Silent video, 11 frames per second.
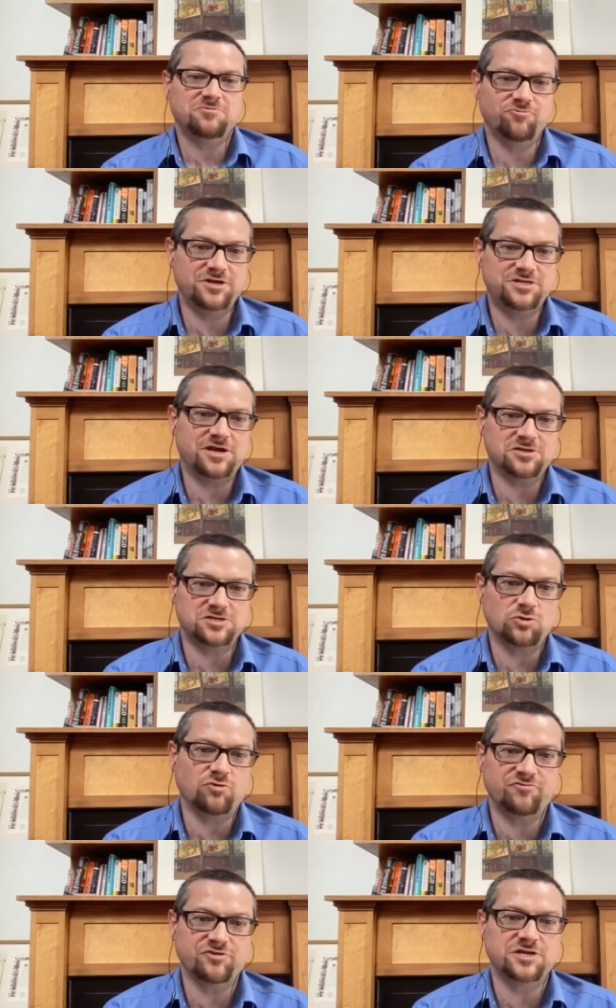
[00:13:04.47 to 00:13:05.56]
retail
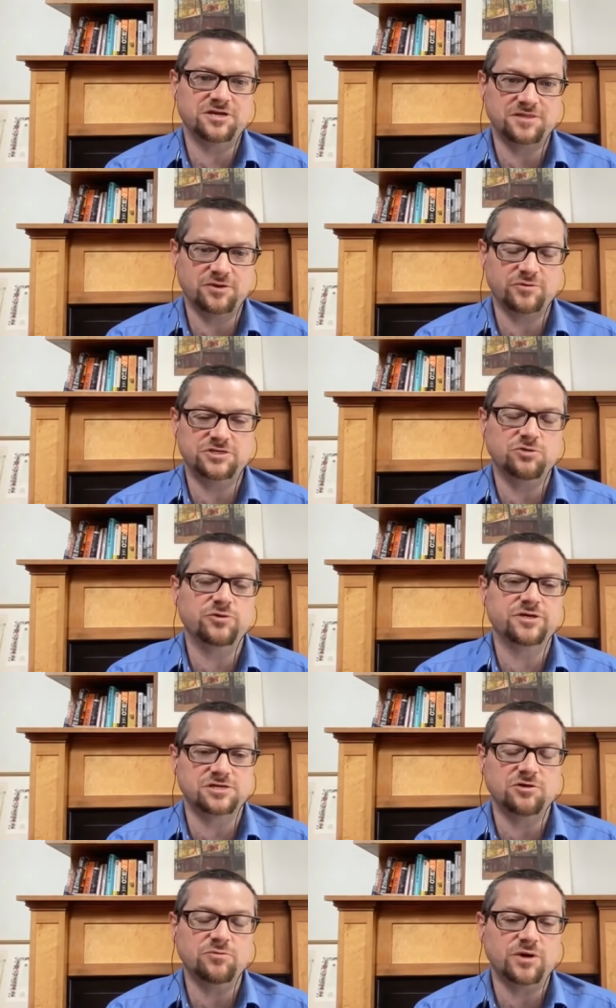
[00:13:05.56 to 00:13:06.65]
store visiting they were doing
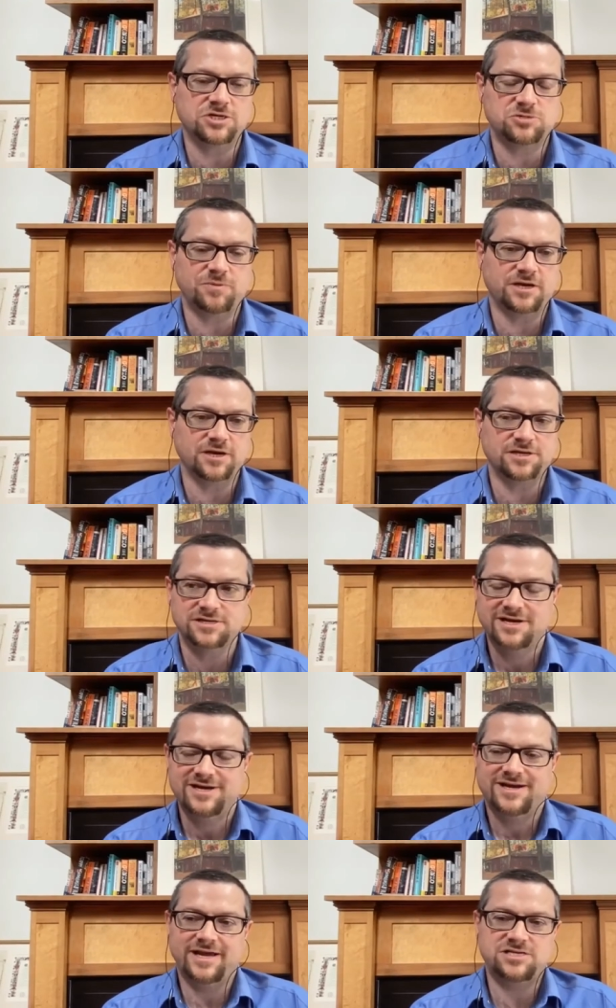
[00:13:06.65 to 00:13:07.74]
so much because
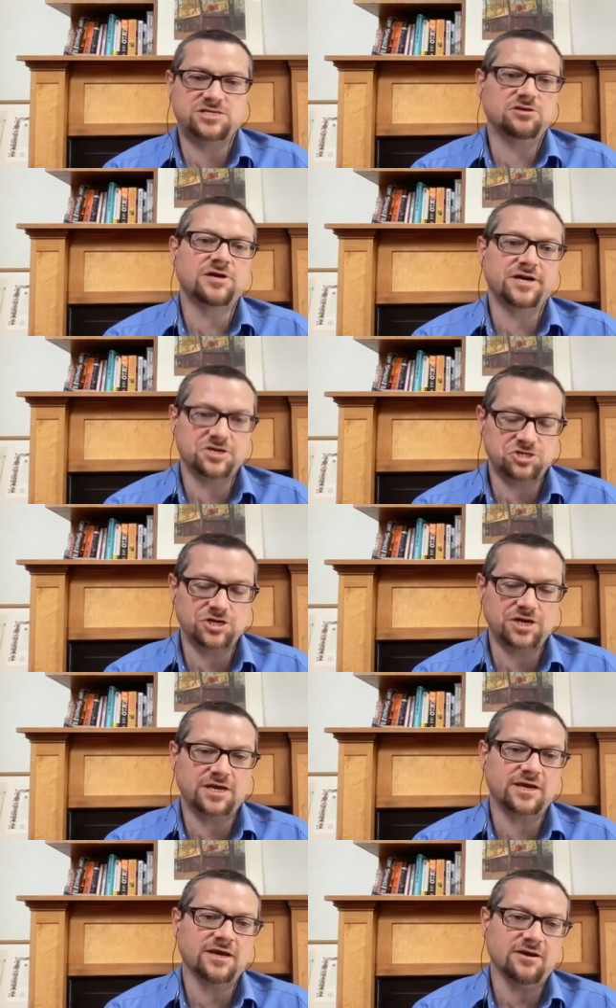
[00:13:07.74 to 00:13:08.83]
it's still kind of
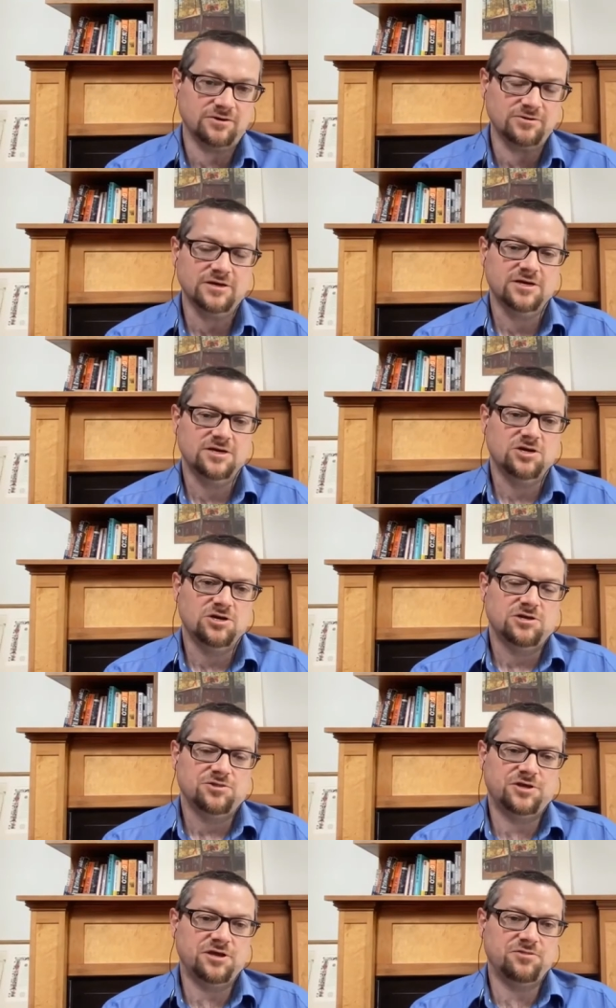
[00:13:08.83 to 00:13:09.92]
shaking out
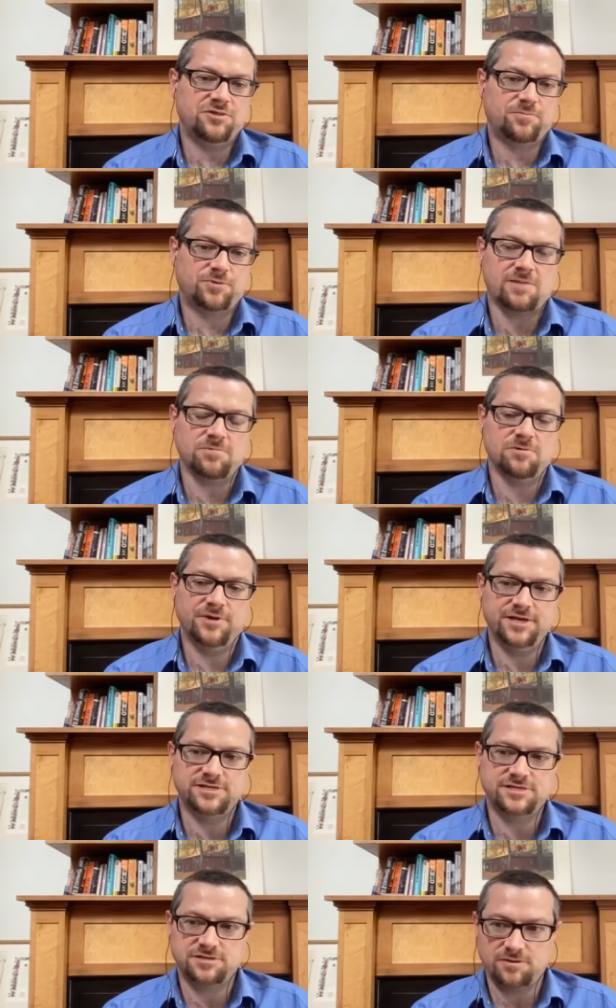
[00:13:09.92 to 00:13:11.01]
the the problem
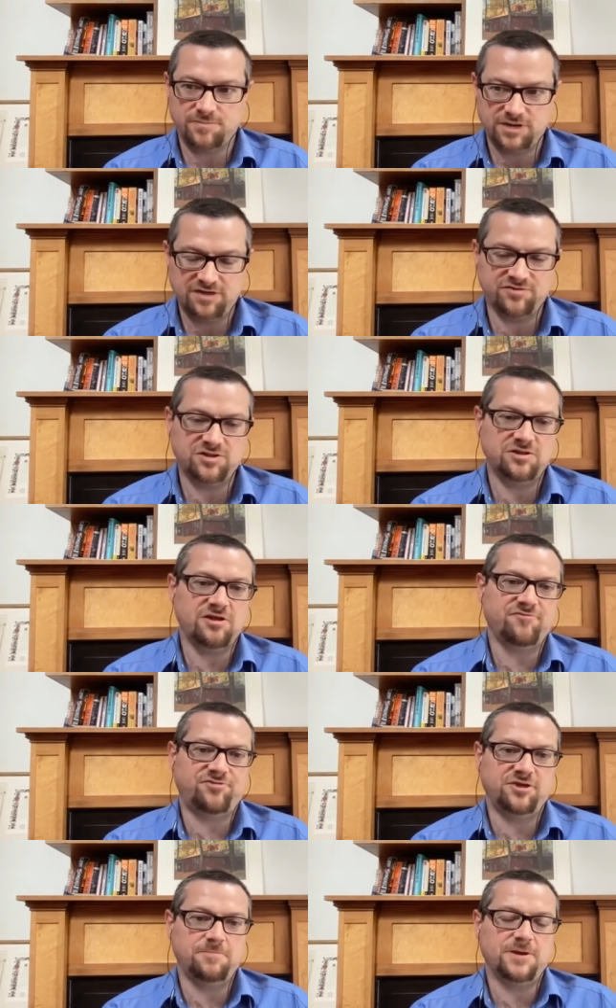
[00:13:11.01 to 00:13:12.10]
is i mean even
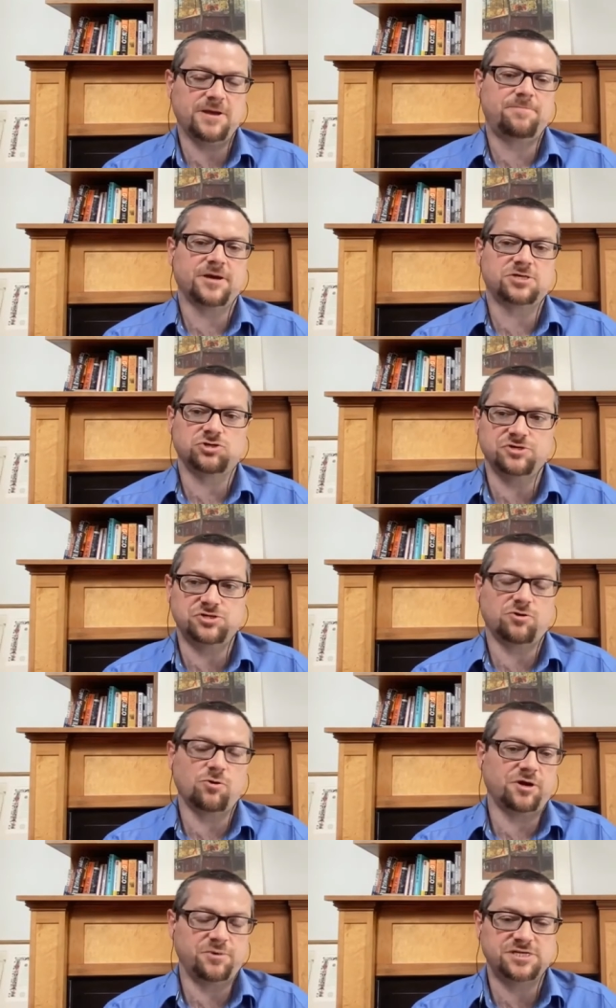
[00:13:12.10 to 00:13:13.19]
if the big picture is you're
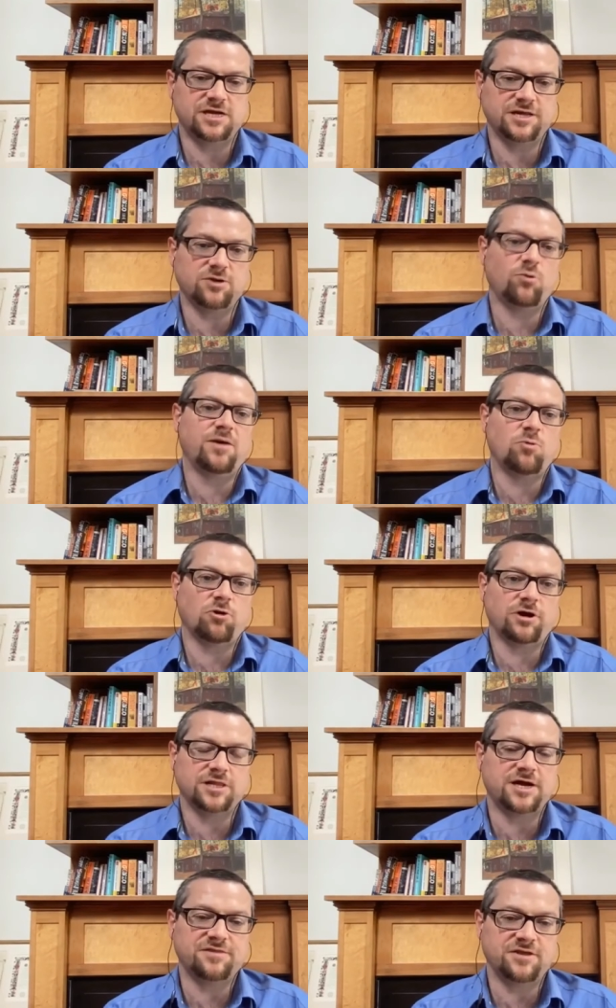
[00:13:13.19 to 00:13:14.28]
going to be selling way more
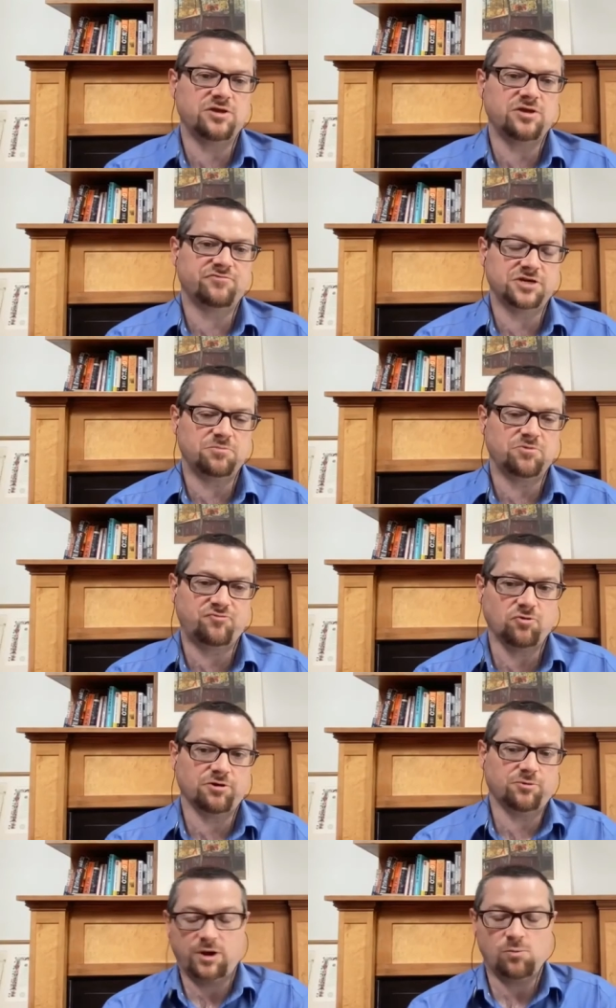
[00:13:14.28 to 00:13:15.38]
online than you ever did
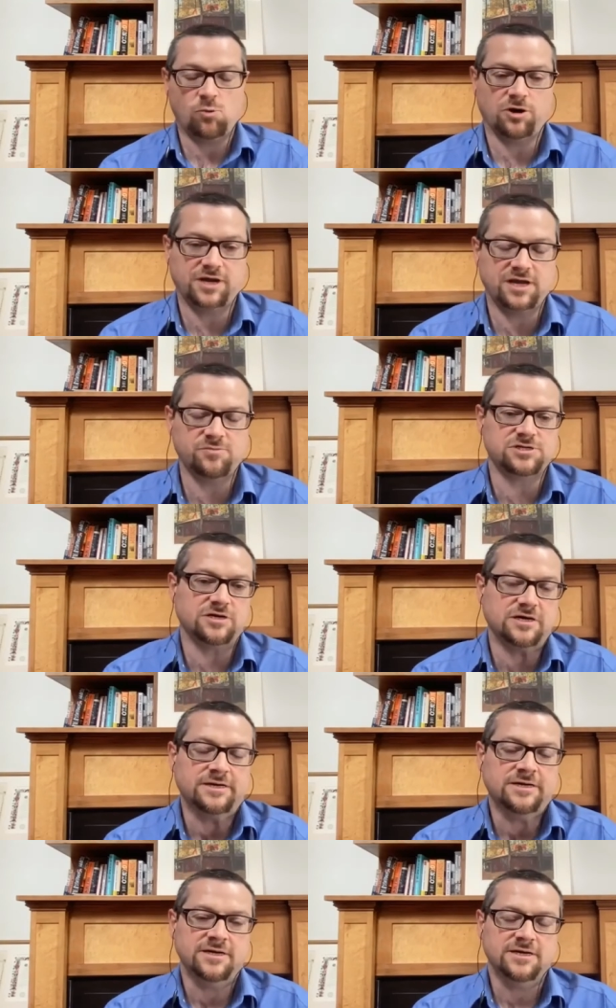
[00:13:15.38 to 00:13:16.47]
before and way more on
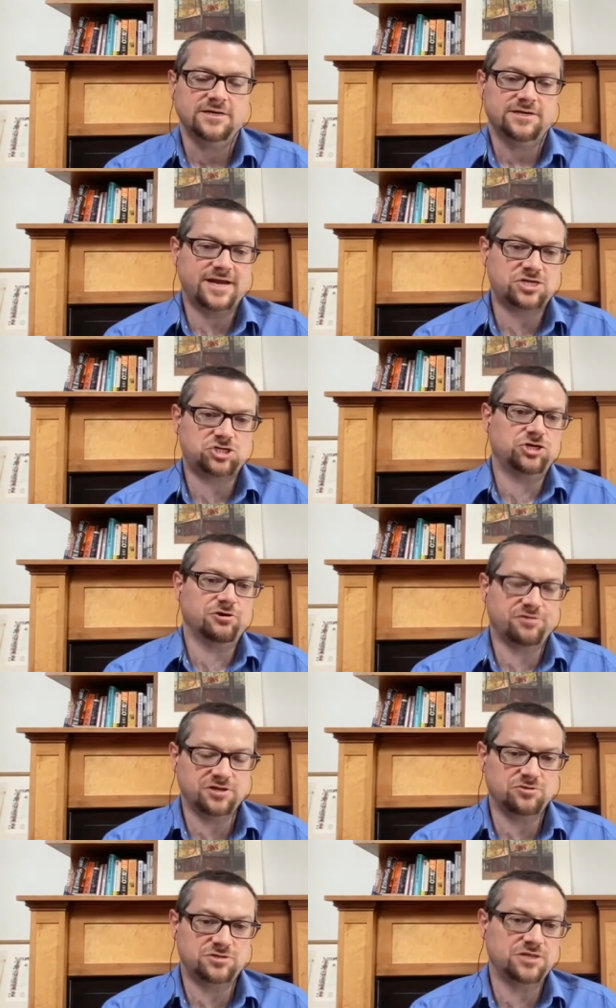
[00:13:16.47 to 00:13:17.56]
amazon next year
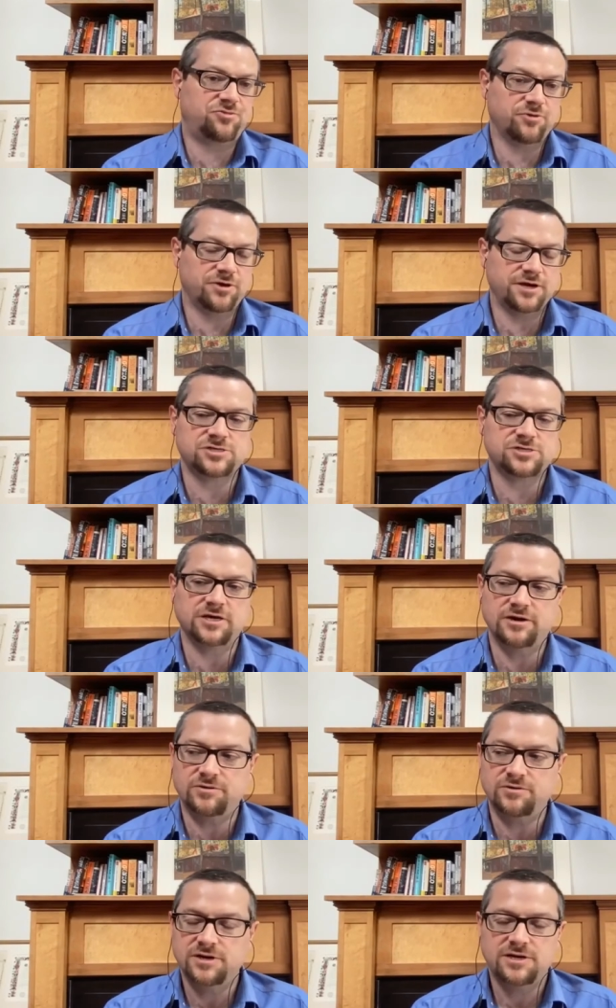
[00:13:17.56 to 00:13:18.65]
than you did three years
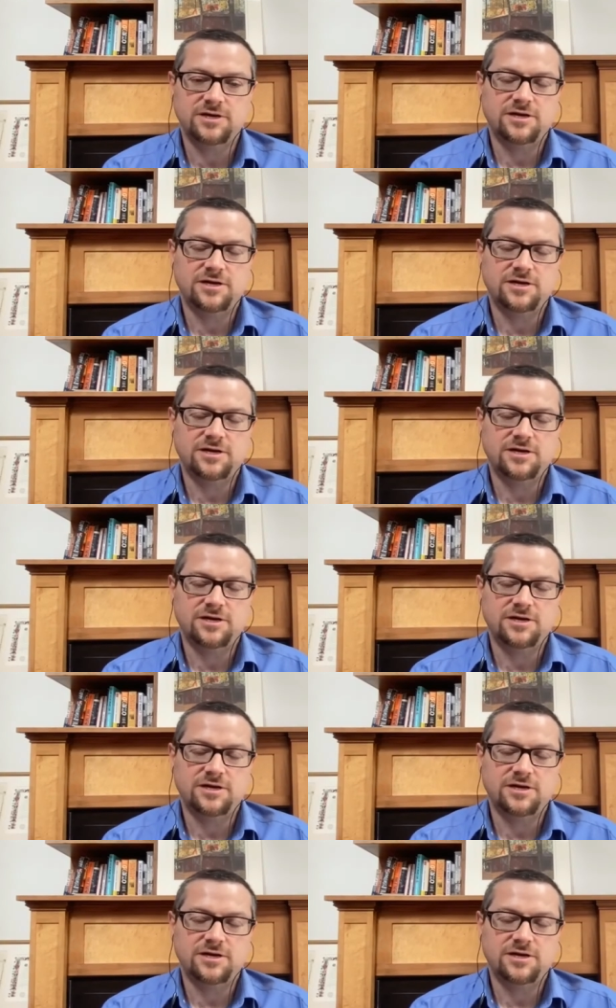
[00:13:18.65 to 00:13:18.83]
ago.